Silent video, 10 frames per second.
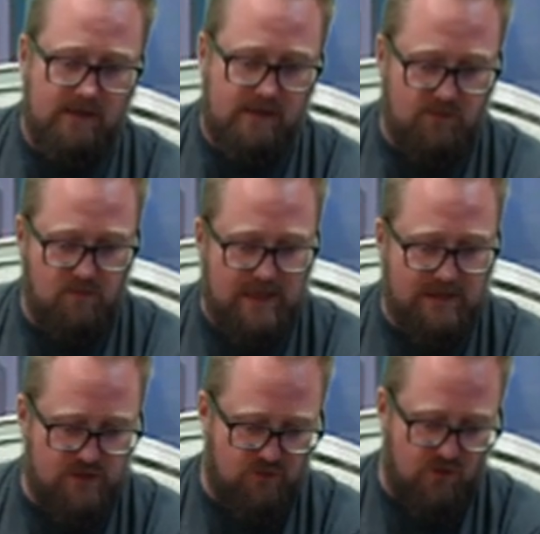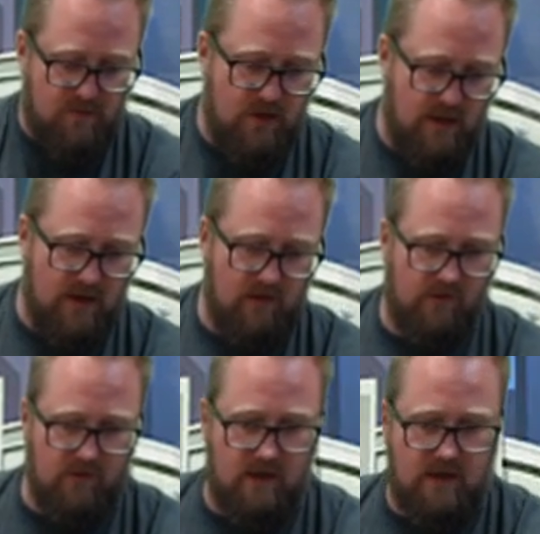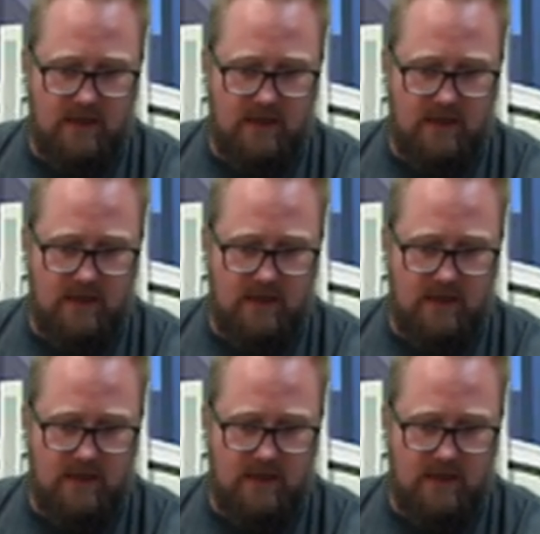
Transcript: to be distributed so that